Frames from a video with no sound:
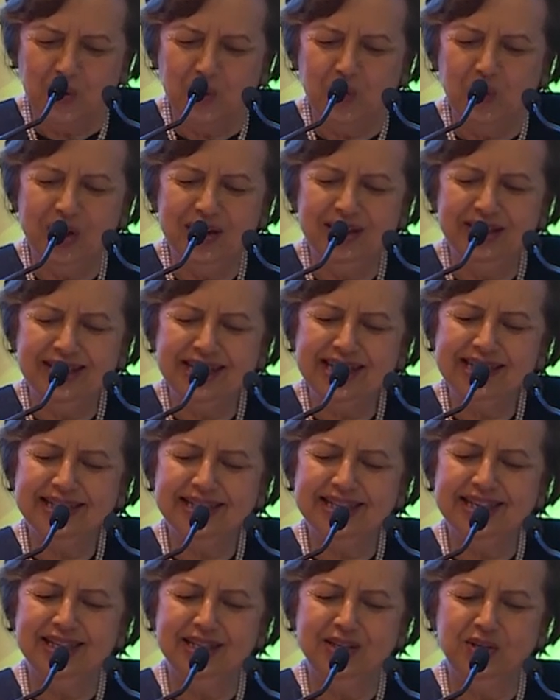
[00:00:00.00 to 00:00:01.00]
When
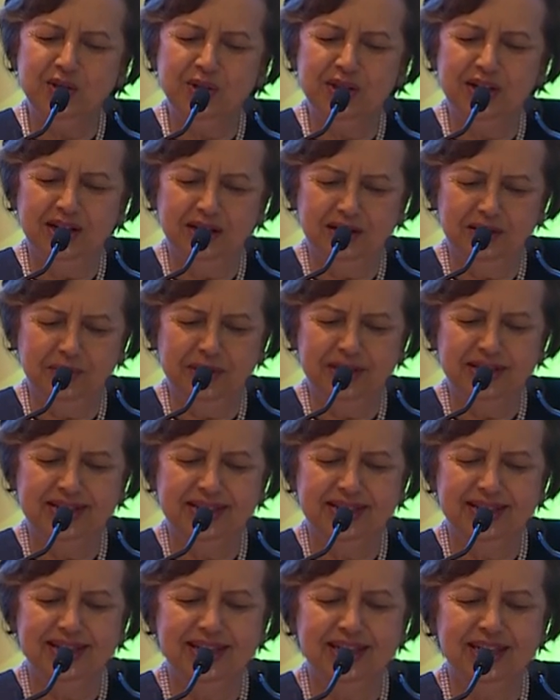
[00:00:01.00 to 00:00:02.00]
tested to the
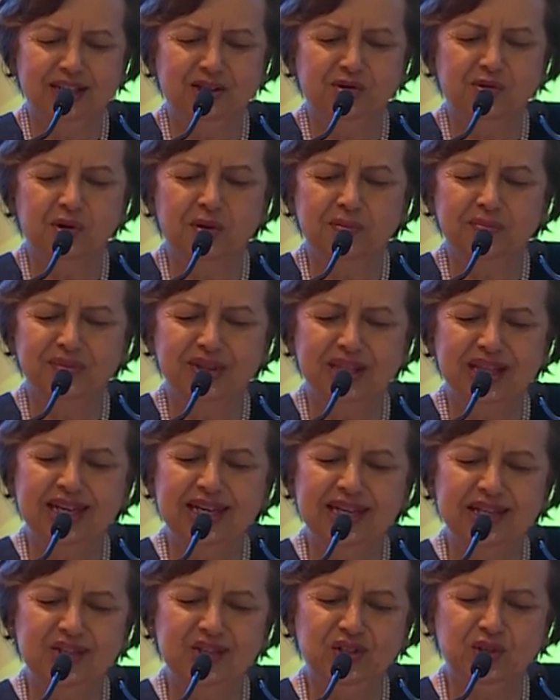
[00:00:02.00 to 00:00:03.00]
limit, it's from
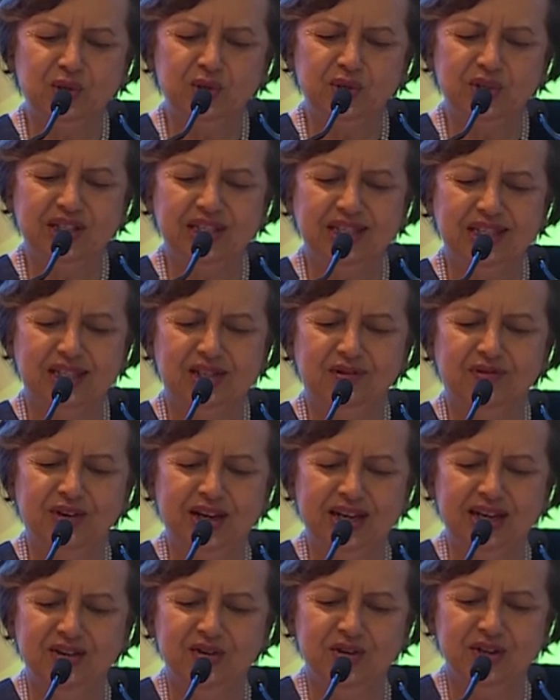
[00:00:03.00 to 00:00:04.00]
these sources of
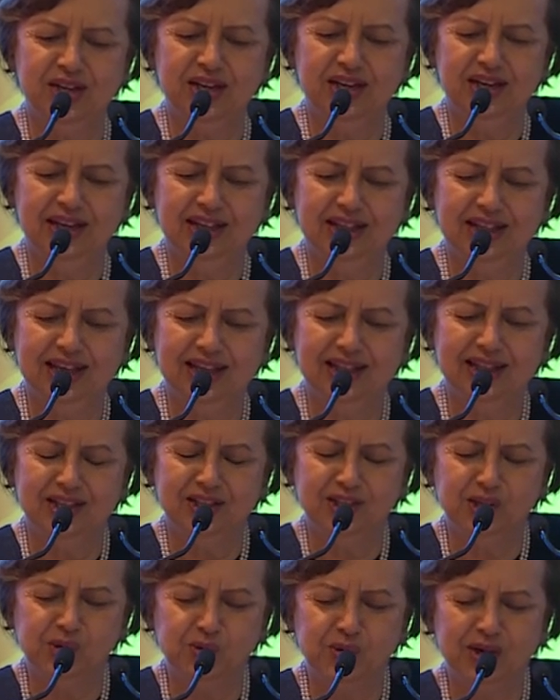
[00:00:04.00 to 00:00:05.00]
energy that the
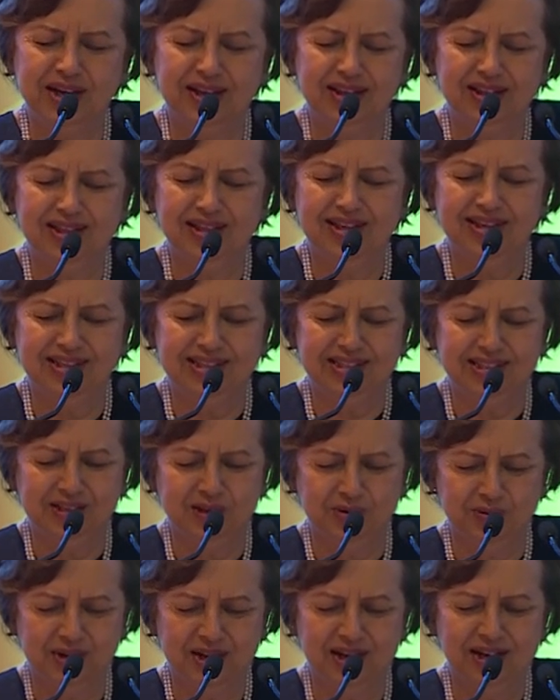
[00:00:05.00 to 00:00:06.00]
strength is
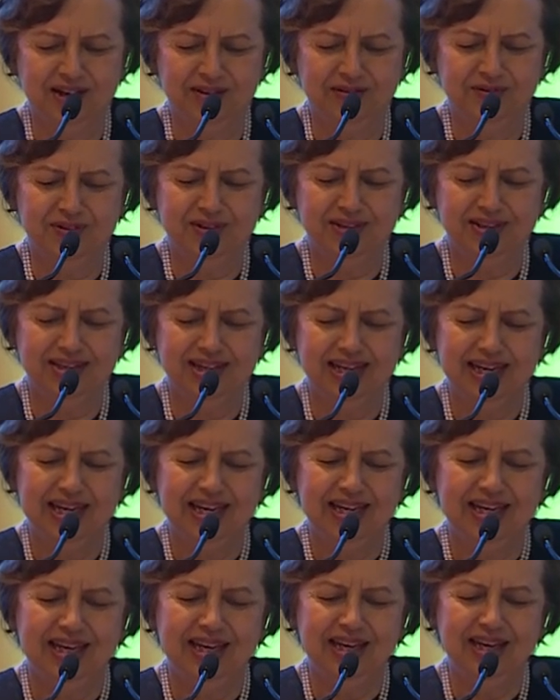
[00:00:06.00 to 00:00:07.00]
derived.
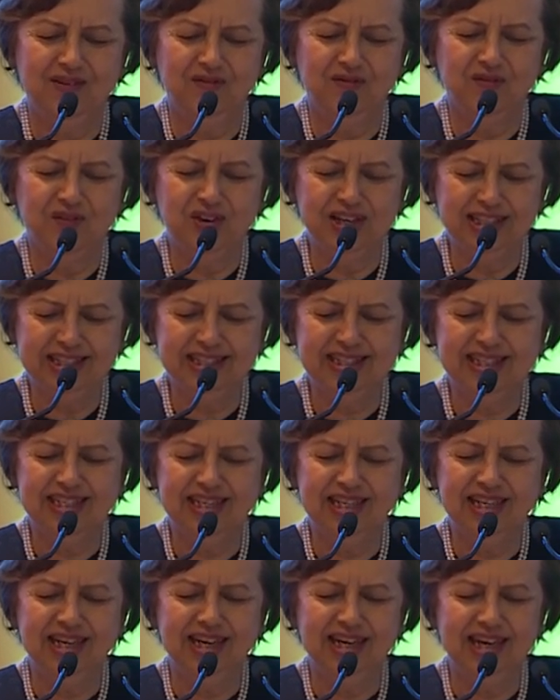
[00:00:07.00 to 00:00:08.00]

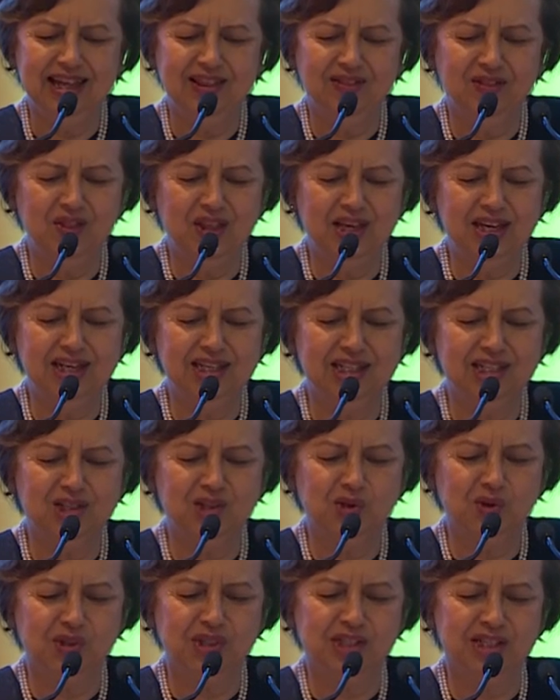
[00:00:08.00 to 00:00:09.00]
Investing in these
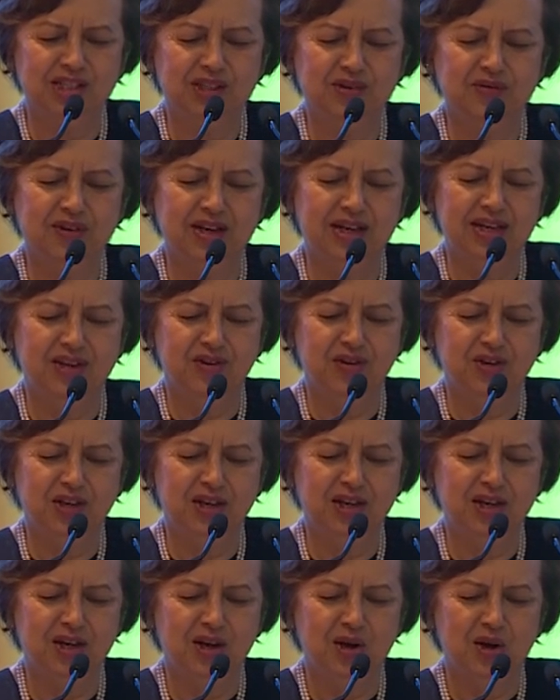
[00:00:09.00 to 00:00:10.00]
sources of
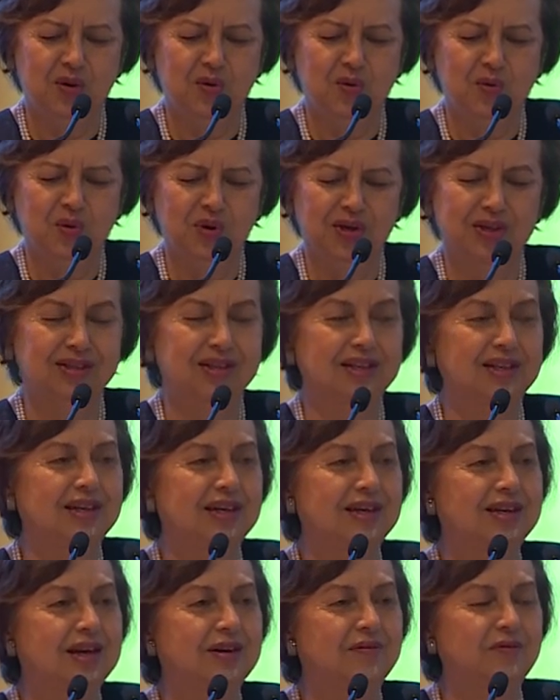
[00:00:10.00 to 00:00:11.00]
energy will
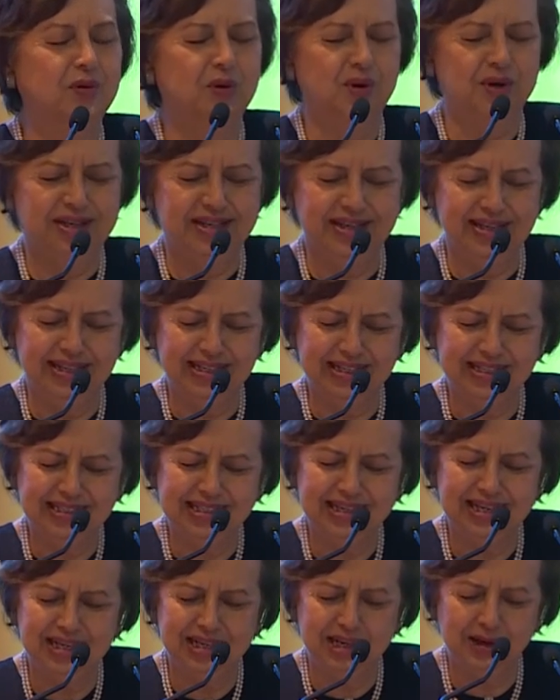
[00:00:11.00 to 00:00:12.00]
avoid its
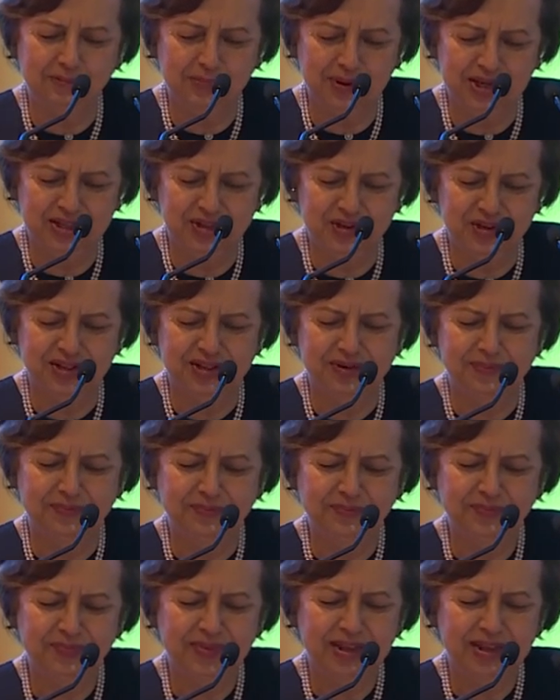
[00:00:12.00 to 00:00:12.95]
depletion.